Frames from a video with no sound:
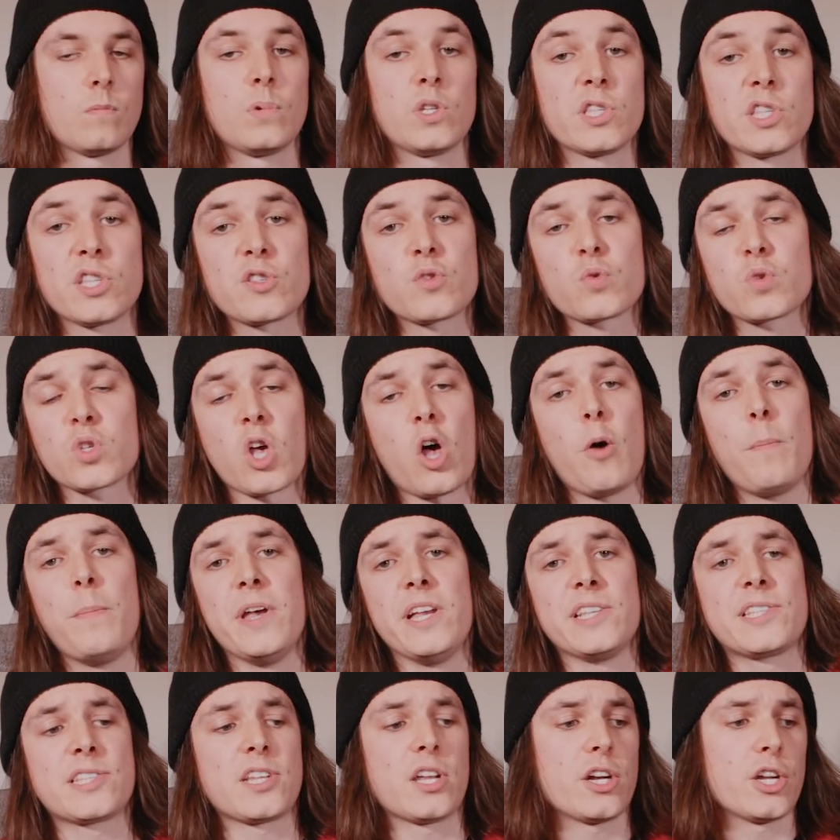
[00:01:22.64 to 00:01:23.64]
Because this was all
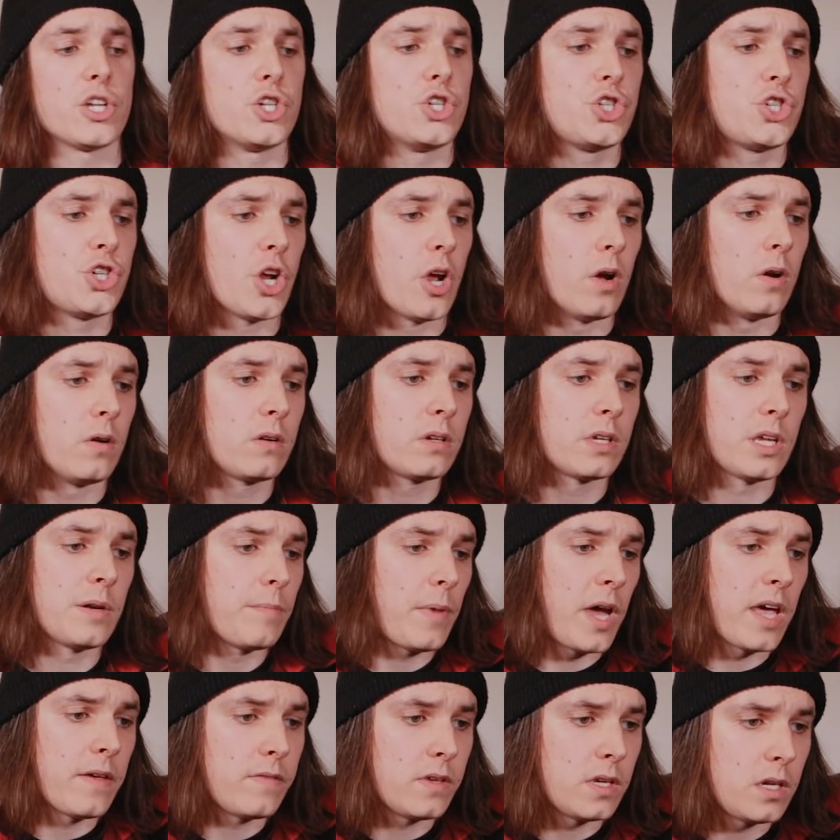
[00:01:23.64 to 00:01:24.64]
based on a joke in
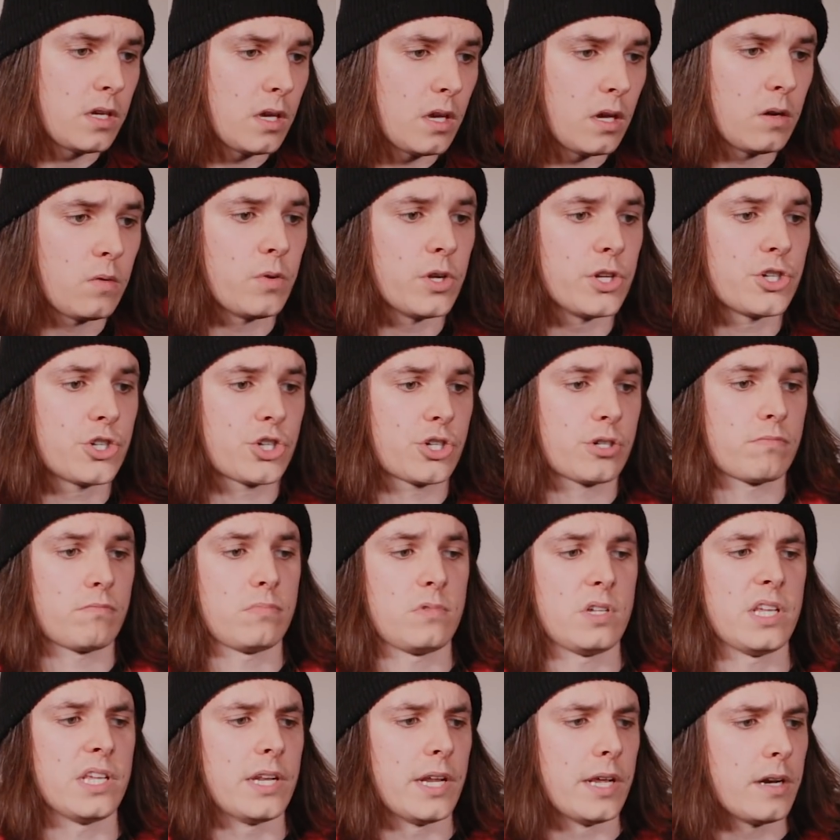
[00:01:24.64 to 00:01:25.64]
my video, which
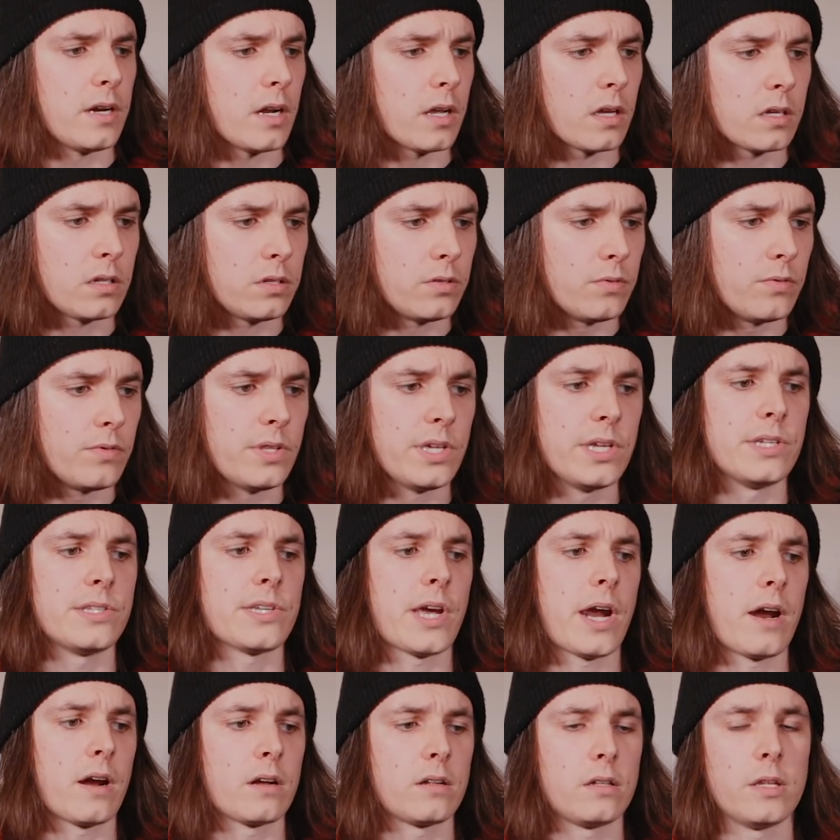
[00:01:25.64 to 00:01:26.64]
he didn't include the
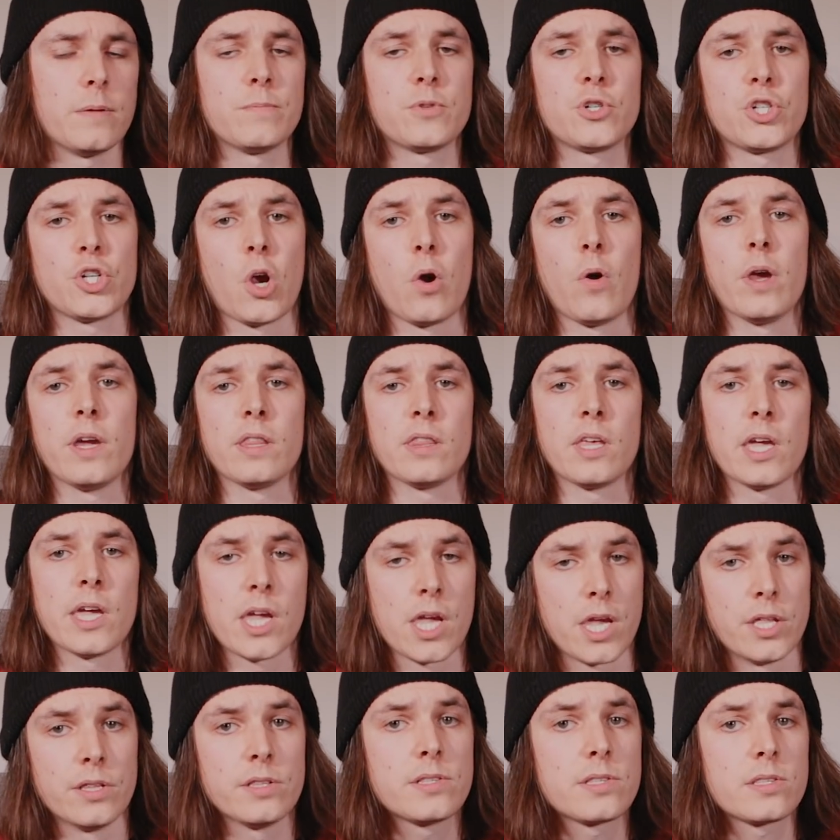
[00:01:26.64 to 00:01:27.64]
entire clip showing the
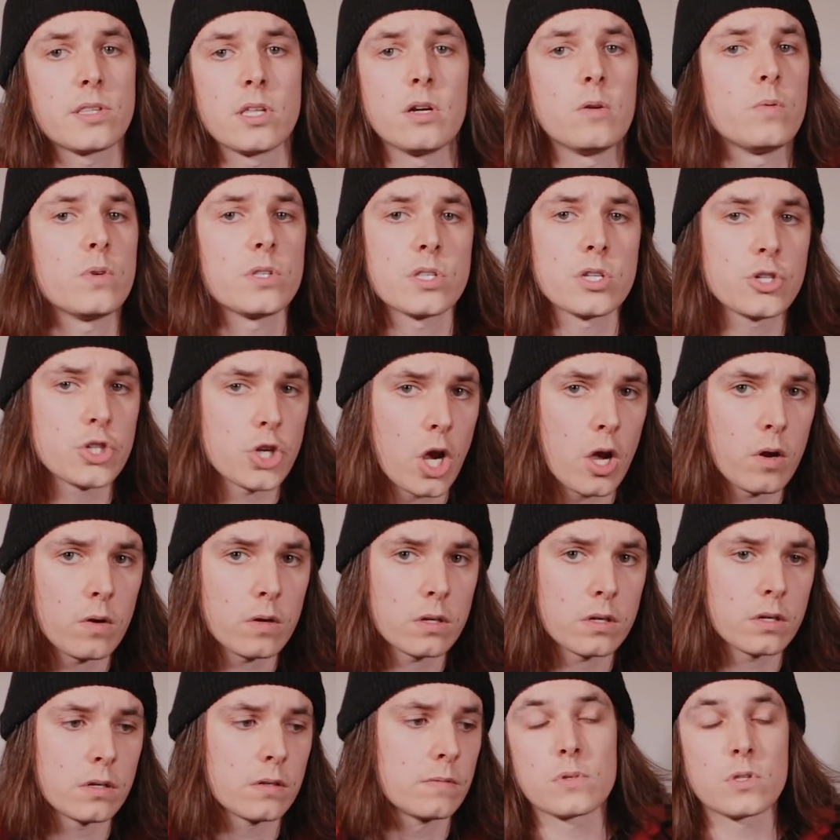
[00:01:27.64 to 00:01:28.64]
hints that it was a
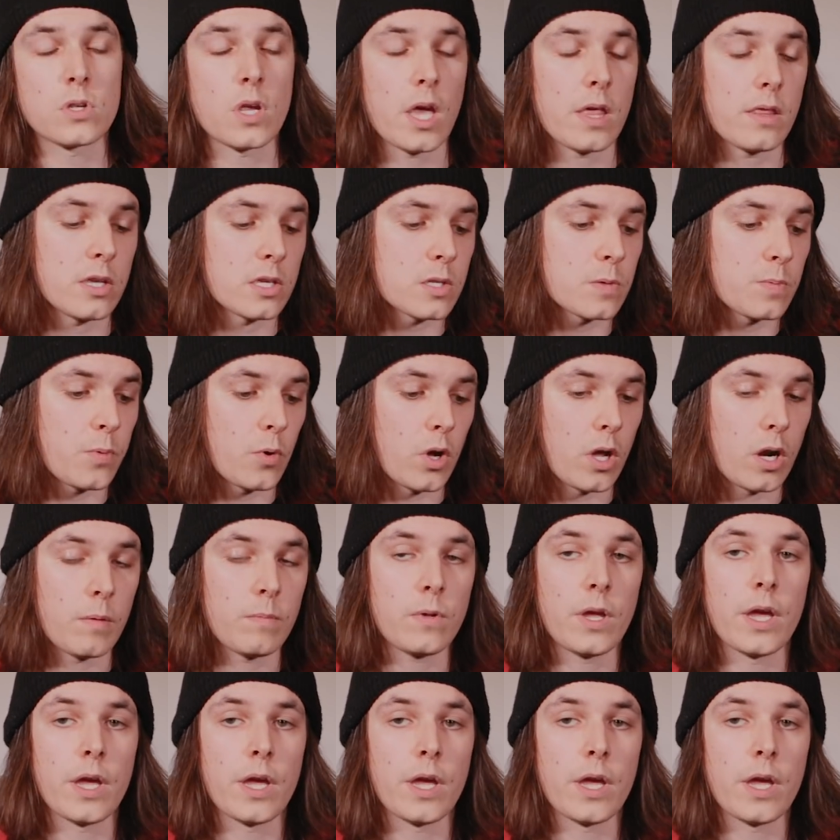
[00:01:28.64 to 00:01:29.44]
joke. So at this point, I'm